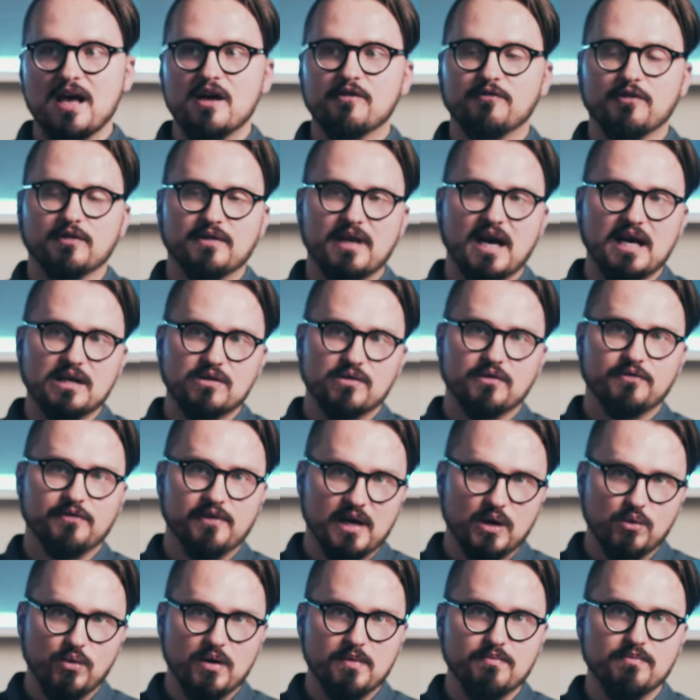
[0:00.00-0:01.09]
photography
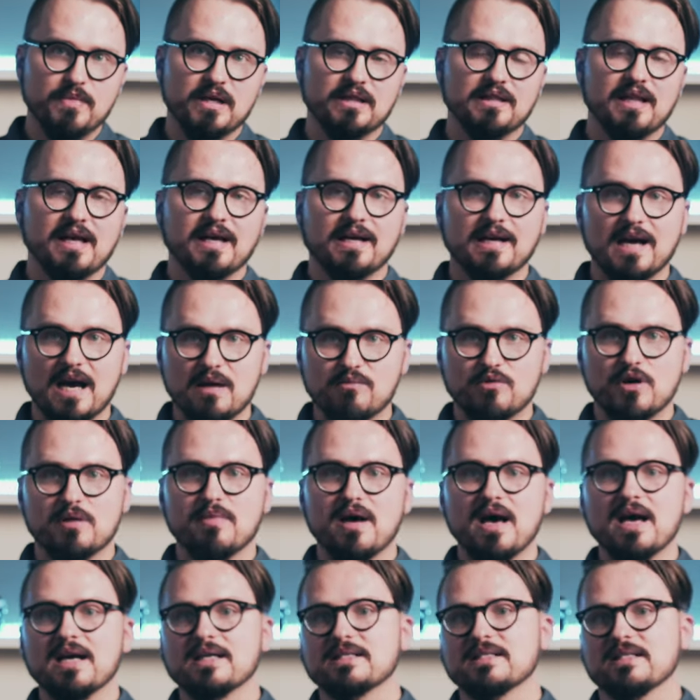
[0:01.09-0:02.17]
equipment like camera
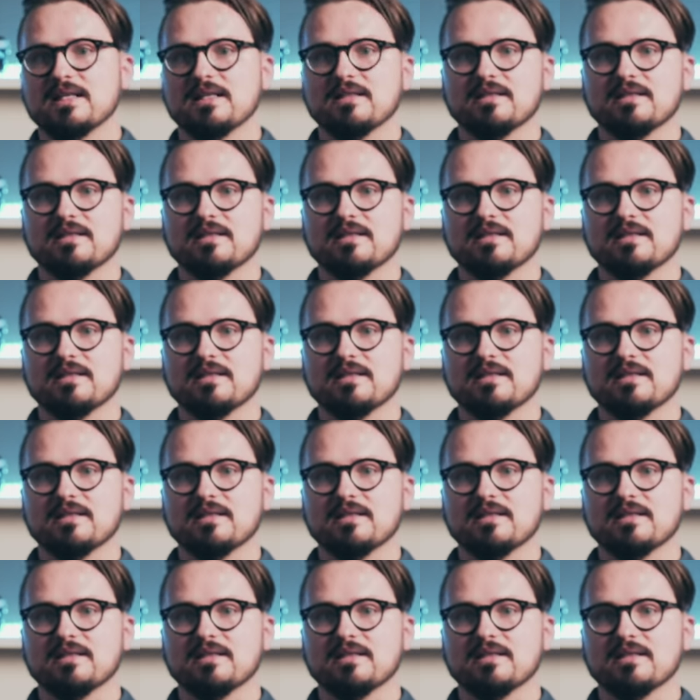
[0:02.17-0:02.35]
bags